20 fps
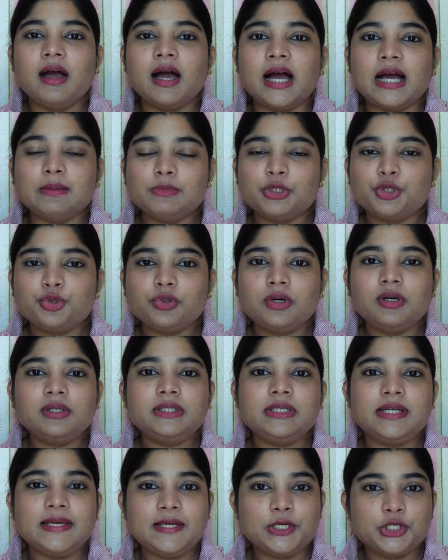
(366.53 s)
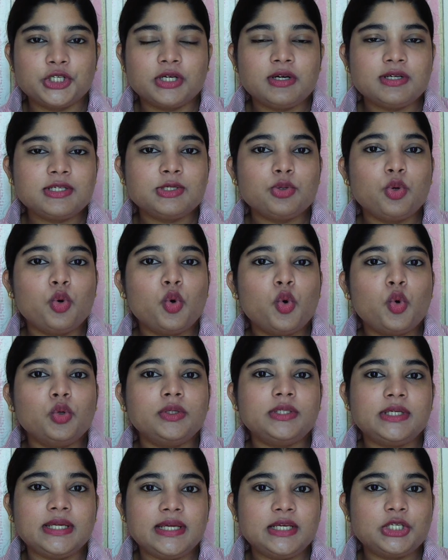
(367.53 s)
I'm sure teachers who
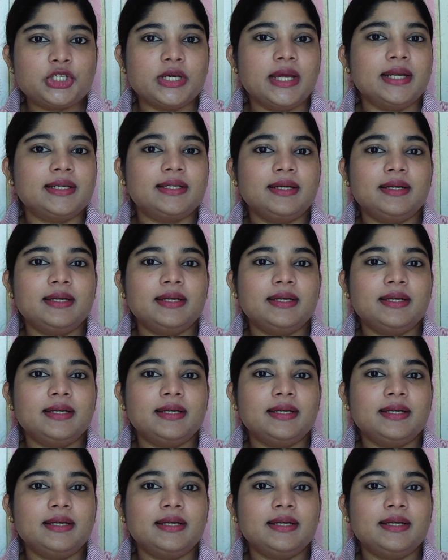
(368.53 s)
teach at